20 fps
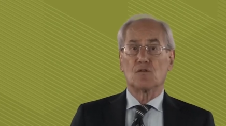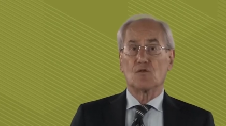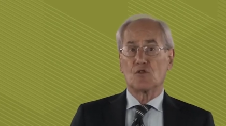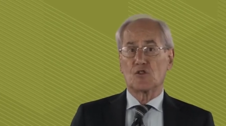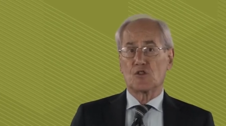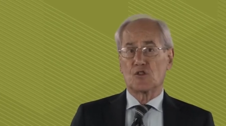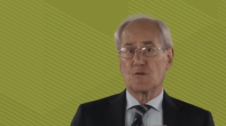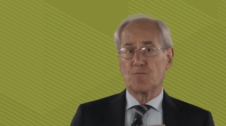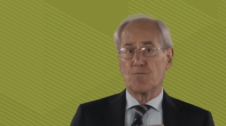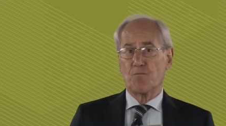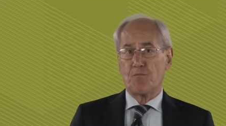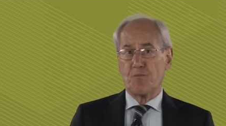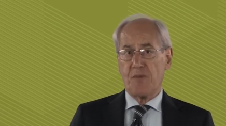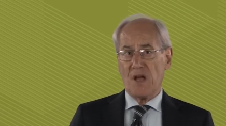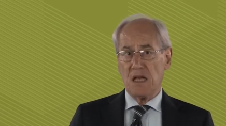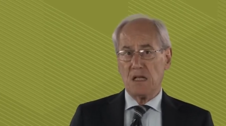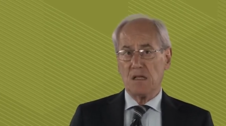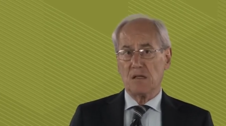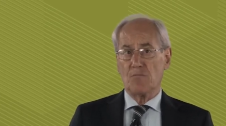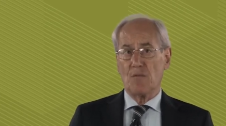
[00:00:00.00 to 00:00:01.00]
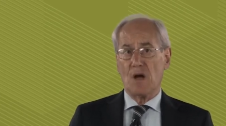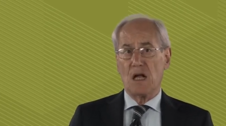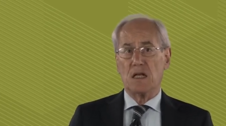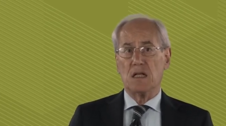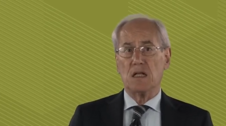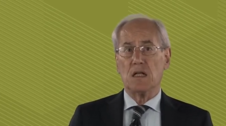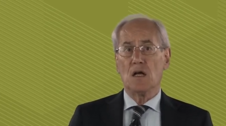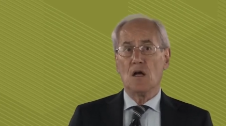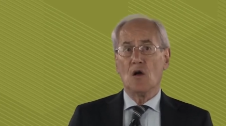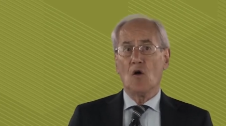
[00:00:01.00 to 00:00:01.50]
to spend
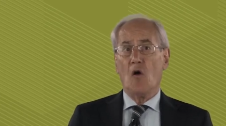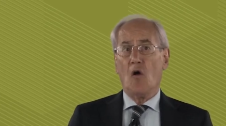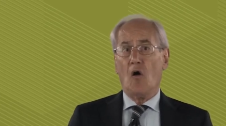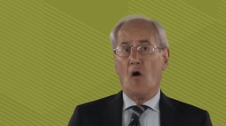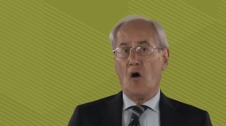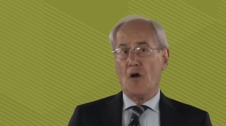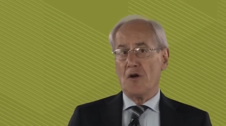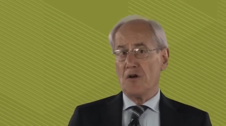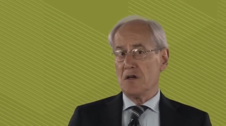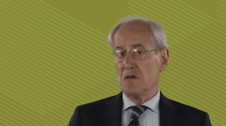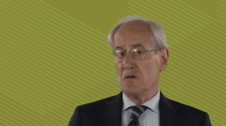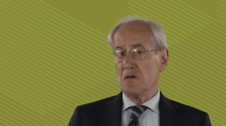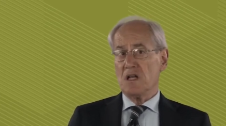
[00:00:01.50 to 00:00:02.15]
money on